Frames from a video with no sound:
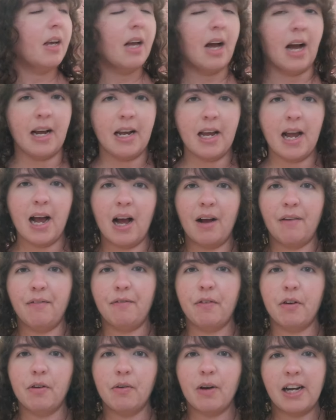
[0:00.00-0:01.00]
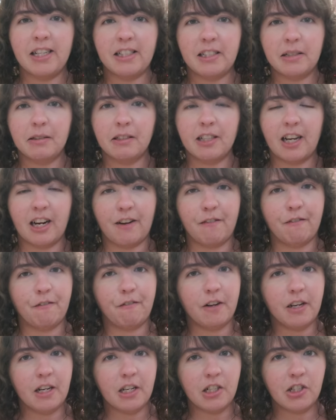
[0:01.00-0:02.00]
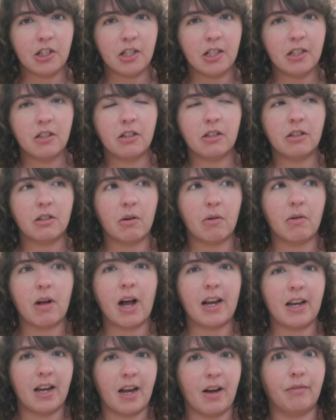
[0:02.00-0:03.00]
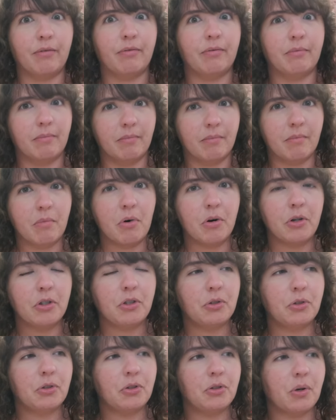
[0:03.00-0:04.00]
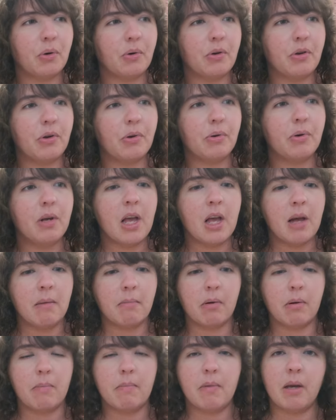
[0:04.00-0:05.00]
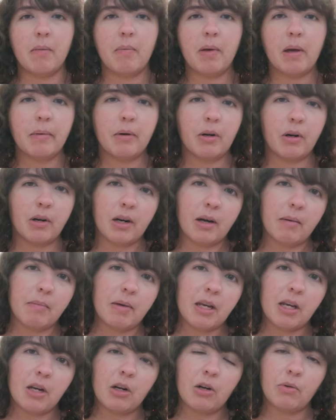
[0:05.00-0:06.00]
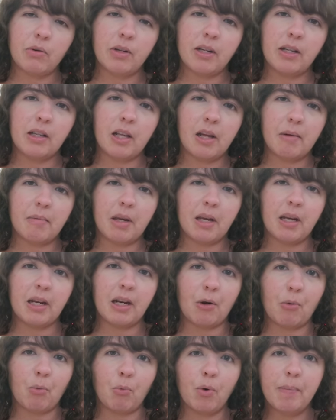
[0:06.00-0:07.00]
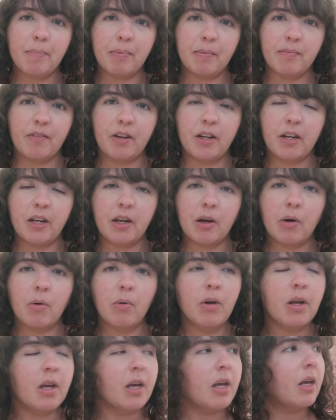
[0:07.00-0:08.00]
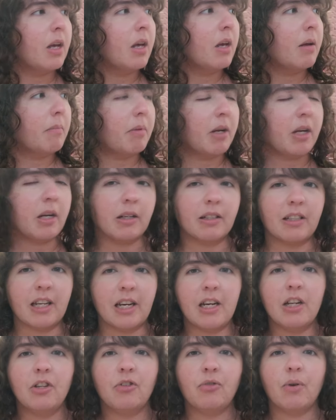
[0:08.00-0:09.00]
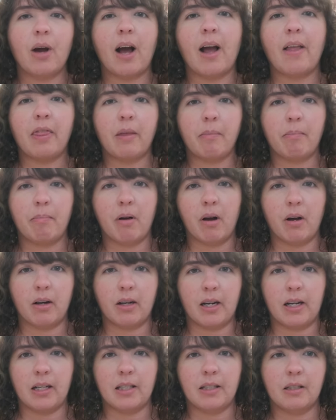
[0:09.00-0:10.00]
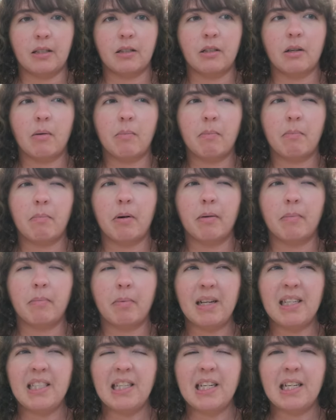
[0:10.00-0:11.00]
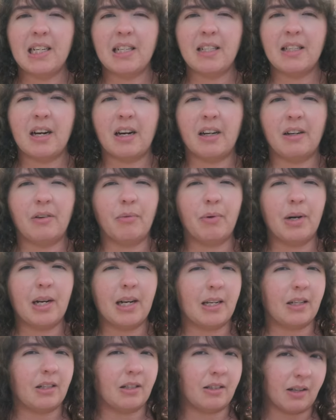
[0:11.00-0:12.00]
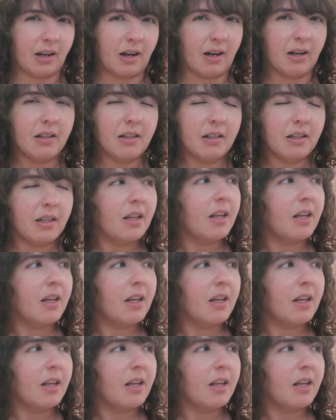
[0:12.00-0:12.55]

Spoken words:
I have few items that I'm finishing, so I have more to show you, but maybe I'm gonna be including them in a whip video because I need to add the pockets. So, but basically they are really done.